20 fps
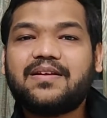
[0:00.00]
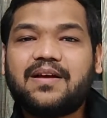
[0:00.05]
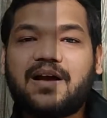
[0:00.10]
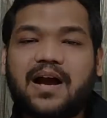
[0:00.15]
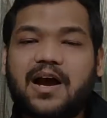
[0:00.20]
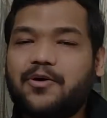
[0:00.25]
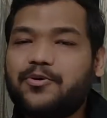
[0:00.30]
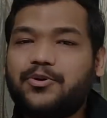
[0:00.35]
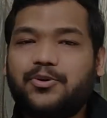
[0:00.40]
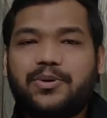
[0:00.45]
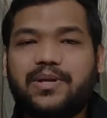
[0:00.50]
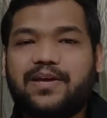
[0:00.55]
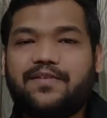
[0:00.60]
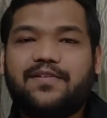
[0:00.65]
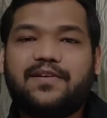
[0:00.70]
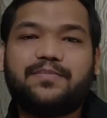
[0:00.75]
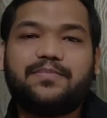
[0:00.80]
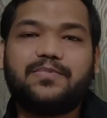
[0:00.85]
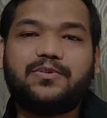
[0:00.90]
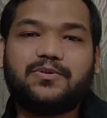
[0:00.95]
How do you
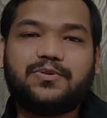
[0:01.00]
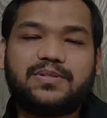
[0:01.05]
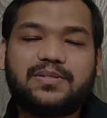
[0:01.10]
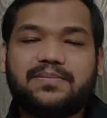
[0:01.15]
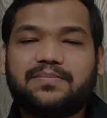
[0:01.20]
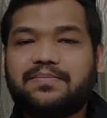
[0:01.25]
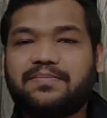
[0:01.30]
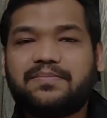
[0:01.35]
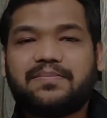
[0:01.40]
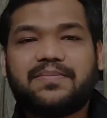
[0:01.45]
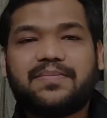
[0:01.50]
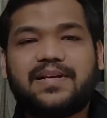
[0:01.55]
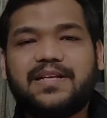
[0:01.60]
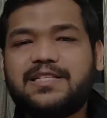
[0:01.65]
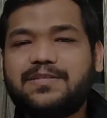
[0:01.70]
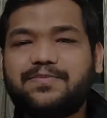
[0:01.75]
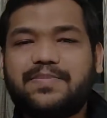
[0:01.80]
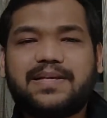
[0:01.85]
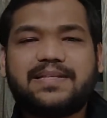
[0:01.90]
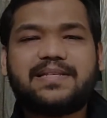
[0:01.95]
develop those?
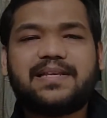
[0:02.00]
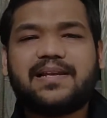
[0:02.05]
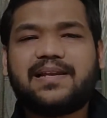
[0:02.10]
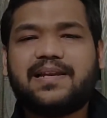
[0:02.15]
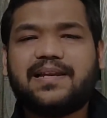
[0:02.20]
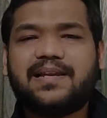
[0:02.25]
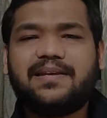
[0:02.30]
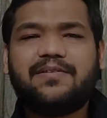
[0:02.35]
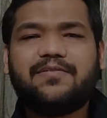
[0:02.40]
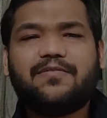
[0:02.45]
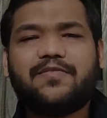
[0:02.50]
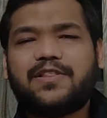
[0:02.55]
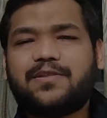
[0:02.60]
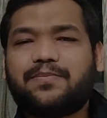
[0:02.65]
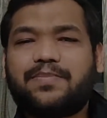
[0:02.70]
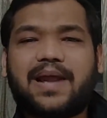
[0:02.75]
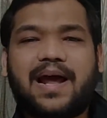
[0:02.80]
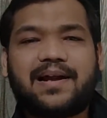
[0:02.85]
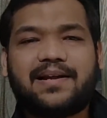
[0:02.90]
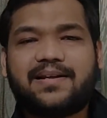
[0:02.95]
It's basically with
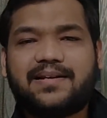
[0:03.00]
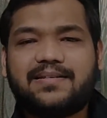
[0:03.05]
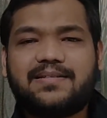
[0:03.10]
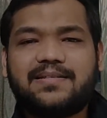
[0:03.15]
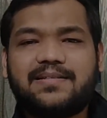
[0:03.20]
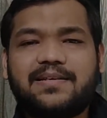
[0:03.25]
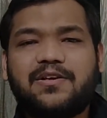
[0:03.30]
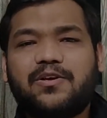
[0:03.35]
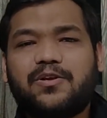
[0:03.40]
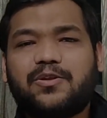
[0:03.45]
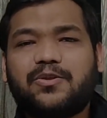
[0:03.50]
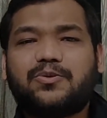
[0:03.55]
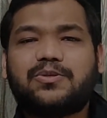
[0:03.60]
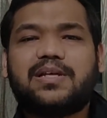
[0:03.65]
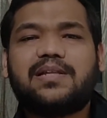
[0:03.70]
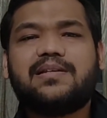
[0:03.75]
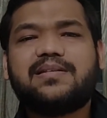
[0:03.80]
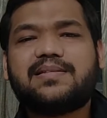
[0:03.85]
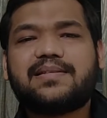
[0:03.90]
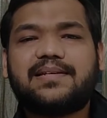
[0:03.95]
practice, those
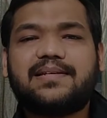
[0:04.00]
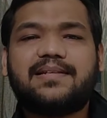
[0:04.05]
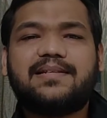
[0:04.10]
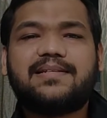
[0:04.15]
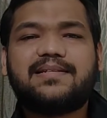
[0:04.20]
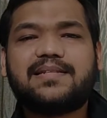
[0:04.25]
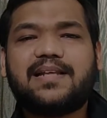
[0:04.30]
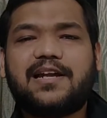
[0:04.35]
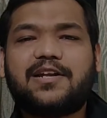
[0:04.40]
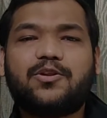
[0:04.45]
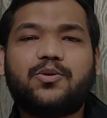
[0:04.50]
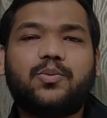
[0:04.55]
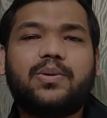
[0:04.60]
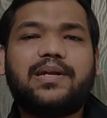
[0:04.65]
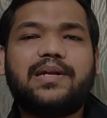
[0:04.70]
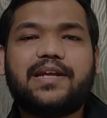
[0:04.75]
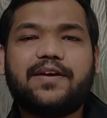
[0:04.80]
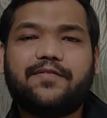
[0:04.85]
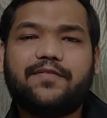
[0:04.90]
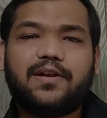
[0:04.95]
are the skills that you will
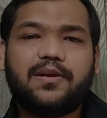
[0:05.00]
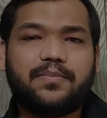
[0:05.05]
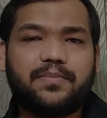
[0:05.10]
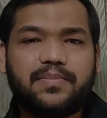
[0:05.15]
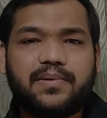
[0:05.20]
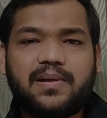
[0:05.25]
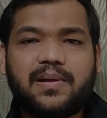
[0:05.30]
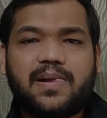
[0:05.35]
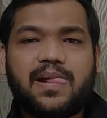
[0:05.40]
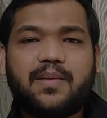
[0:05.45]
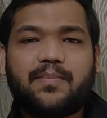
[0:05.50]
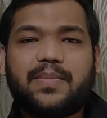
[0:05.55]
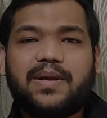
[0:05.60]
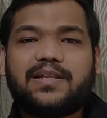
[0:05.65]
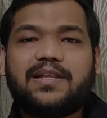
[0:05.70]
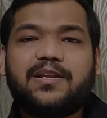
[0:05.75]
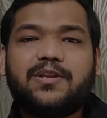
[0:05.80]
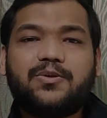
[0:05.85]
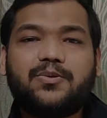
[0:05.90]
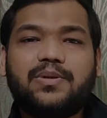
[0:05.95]
develop. But
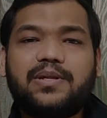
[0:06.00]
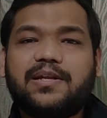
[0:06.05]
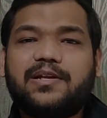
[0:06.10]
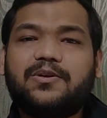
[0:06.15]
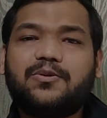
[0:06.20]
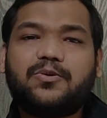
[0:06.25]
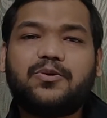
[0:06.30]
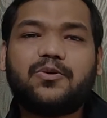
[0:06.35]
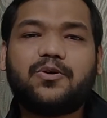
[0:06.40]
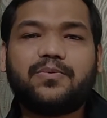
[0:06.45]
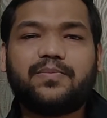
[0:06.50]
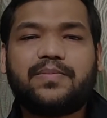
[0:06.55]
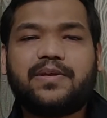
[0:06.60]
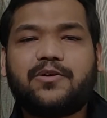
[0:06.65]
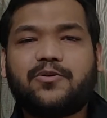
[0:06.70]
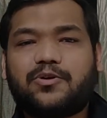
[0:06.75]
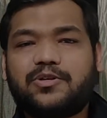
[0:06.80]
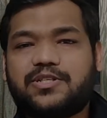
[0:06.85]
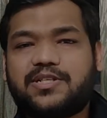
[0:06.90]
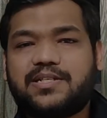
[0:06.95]
then you need to be
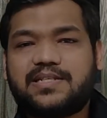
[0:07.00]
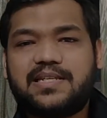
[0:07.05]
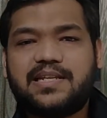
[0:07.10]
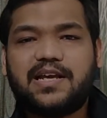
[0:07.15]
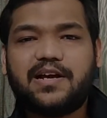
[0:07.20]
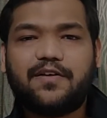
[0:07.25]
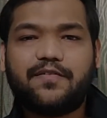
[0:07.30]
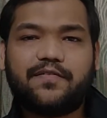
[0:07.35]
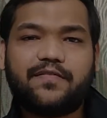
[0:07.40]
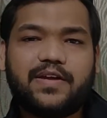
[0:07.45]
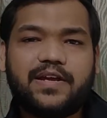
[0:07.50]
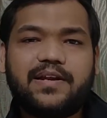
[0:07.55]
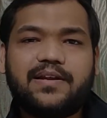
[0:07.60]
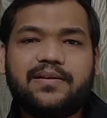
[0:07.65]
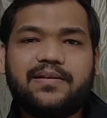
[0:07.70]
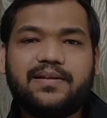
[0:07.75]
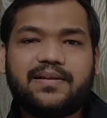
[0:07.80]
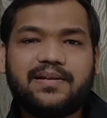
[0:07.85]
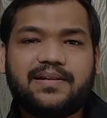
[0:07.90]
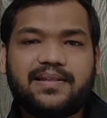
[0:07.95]
consciously aware
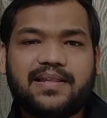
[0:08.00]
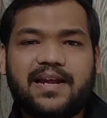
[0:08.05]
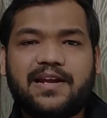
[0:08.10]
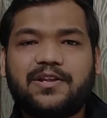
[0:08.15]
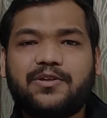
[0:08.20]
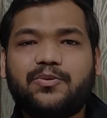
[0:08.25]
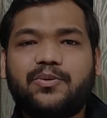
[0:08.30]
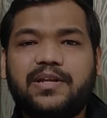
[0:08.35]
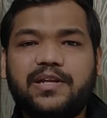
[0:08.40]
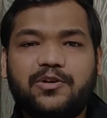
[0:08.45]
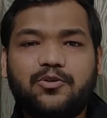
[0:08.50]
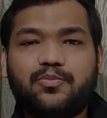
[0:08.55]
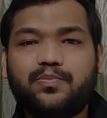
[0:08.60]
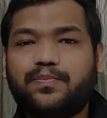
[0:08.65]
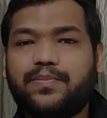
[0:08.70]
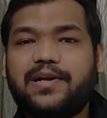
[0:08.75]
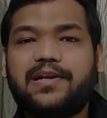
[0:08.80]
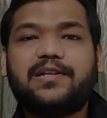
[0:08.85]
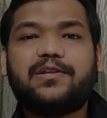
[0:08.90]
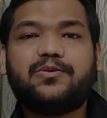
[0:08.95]
that you need to
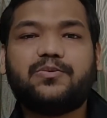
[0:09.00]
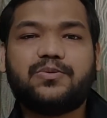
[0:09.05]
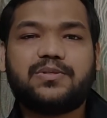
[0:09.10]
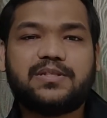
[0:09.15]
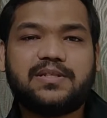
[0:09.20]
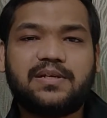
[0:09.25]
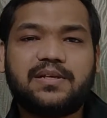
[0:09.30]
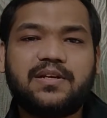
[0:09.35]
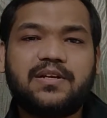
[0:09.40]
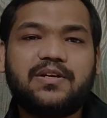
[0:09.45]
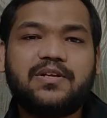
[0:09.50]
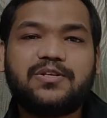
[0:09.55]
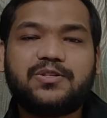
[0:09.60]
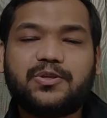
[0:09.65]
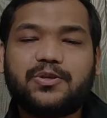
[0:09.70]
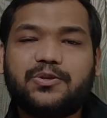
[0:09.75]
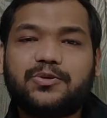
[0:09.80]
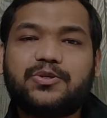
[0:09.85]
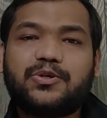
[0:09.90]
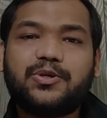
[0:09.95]
build those.
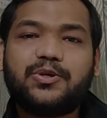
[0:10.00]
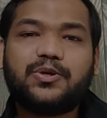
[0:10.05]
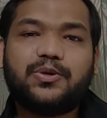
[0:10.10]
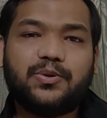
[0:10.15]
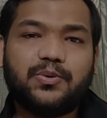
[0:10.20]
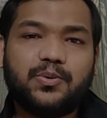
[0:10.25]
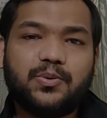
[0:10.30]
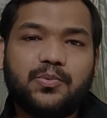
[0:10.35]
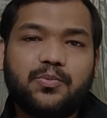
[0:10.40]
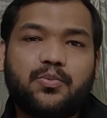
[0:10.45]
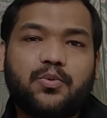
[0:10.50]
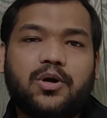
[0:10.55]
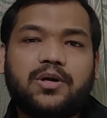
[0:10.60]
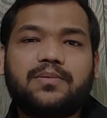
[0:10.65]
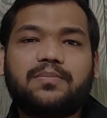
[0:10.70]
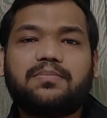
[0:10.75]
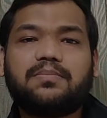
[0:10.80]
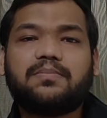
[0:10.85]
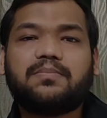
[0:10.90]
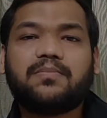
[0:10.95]
So you should know
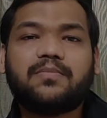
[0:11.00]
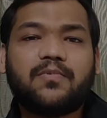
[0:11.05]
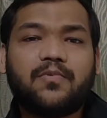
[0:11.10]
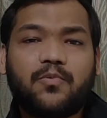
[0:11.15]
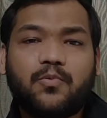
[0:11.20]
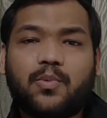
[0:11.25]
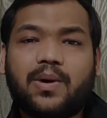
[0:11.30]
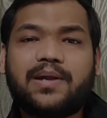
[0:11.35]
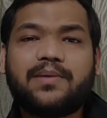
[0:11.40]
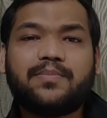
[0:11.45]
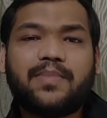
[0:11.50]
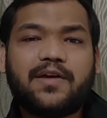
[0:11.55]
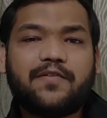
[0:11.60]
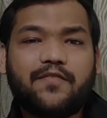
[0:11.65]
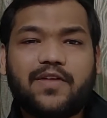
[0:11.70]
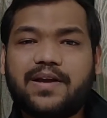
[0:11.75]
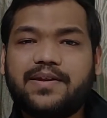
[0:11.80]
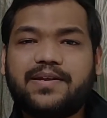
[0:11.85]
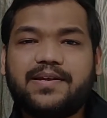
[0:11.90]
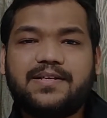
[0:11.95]
what 1 by
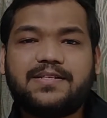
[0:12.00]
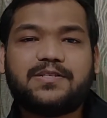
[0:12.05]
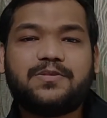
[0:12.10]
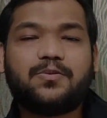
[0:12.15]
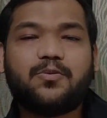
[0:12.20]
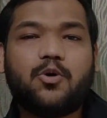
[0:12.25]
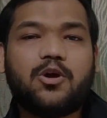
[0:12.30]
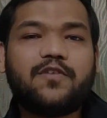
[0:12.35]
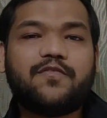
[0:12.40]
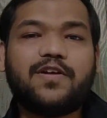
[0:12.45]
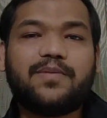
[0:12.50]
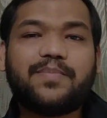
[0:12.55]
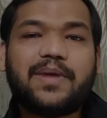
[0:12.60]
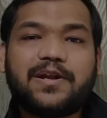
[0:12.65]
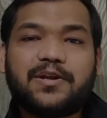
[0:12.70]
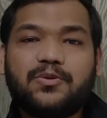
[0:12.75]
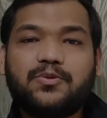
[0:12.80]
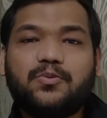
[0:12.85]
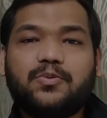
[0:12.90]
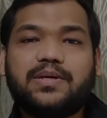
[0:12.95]
1 is, what 1 by
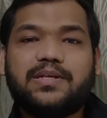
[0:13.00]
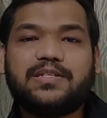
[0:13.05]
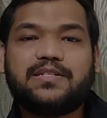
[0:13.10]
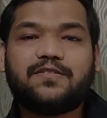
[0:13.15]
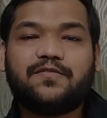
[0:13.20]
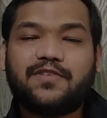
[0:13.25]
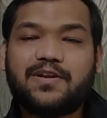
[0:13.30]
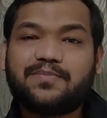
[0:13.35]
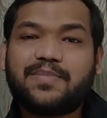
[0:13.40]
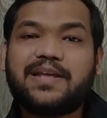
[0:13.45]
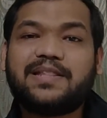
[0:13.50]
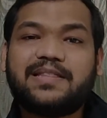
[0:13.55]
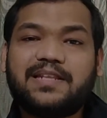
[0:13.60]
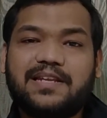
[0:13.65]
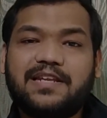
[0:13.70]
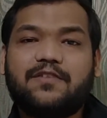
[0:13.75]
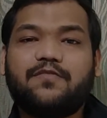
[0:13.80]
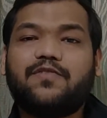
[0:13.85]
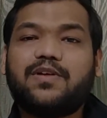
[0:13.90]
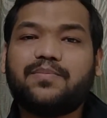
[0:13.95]
2 is, 1 by
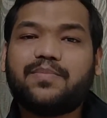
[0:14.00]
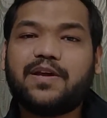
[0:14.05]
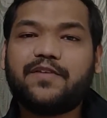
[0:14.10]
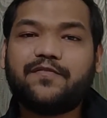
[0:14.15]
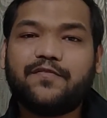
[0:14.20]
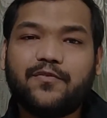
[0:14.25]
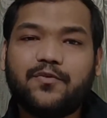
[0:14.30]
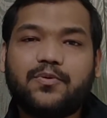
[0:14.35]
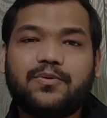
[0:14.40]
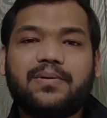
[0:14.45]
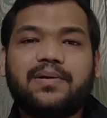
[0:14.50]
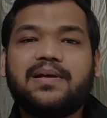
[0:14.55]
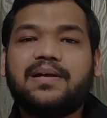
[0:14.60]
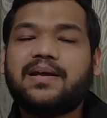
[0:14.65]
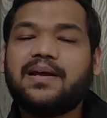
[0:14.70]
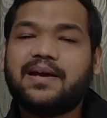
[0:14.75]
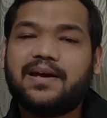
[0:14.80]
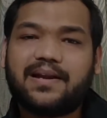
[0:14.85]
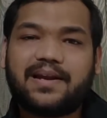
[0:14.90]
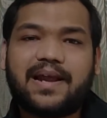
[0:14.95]
3, 1 by 4,
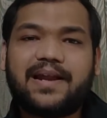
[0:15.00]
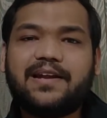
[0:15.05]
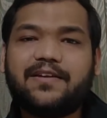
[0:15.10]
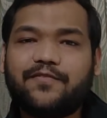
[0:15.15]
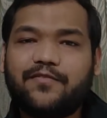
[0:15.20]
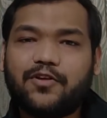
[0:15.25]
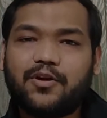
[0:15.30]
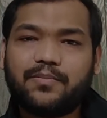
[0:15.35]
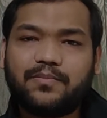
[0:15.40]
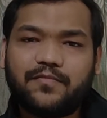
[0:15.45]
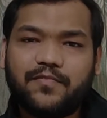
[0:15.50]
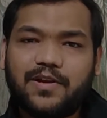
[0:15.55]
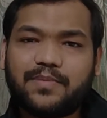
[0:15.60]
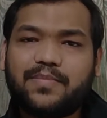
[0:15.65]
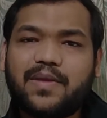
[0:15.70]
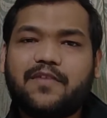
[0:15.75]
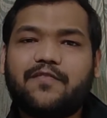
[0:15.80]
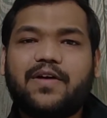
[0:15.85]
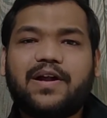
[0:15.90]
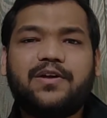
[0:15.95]
right from 1
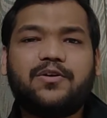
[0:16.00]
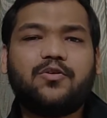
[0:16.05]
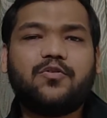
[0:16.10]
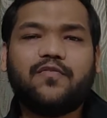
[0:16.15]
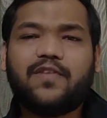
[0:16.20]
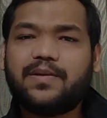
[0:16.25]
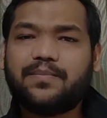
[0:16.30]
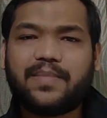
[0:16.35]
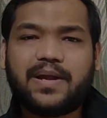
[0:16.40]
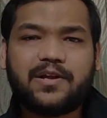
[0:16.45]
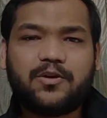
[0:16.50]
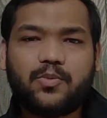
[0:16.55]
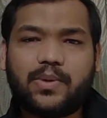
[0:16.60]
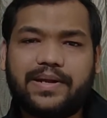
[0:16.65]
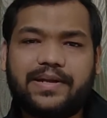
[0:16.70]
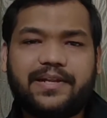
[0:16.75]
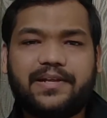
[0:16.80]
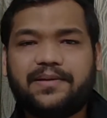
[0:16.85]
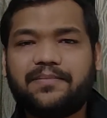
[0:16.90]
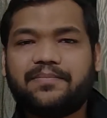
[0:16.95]
by 1 to 1 by
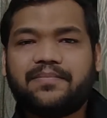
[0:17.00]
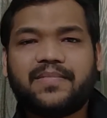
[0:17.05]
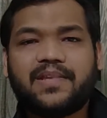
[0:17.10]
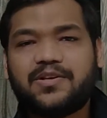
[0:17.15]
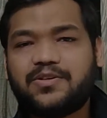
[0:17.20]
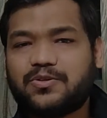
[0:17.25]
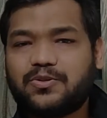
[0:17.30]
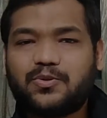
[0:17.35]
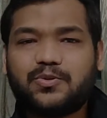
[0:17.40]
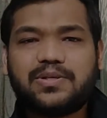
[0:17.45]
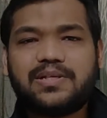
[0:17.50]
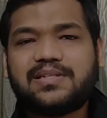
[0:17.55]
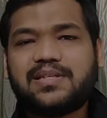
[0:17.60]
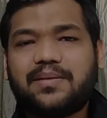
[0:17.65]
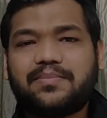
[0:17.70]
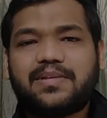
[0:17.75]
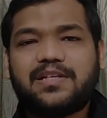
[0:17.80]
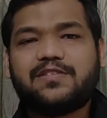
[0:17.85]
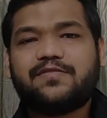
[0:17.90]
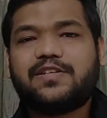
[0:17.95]
20. Those are
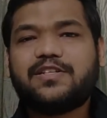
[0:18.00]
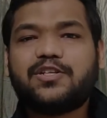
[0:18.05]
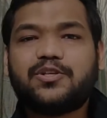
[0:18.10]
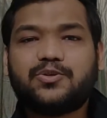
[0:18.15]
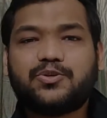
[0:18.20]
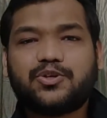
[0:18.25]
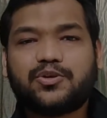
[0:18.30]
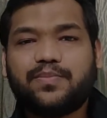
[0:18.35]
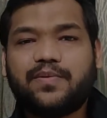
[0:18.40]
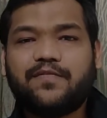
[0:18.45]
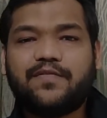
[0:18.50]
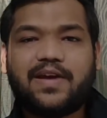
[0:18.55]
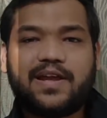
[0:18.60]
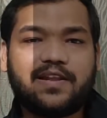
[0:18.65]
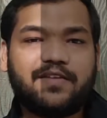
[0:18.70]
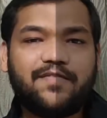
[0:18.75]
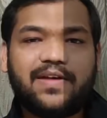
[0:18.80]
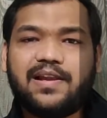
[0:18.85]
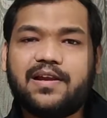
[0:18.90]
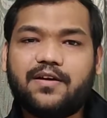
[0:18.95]
something which you should be
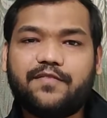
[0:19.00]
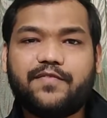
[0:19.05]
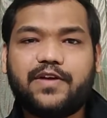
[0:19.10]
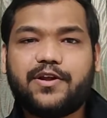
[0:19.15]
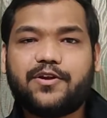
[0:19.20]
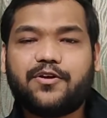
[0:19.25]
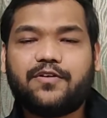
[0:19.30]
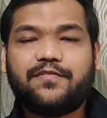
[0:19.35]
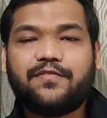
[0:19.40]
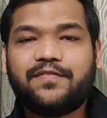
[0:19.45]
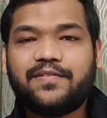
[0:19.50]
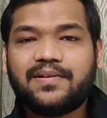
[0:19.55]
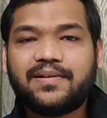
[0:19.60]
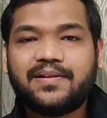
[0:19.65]
very well aware of.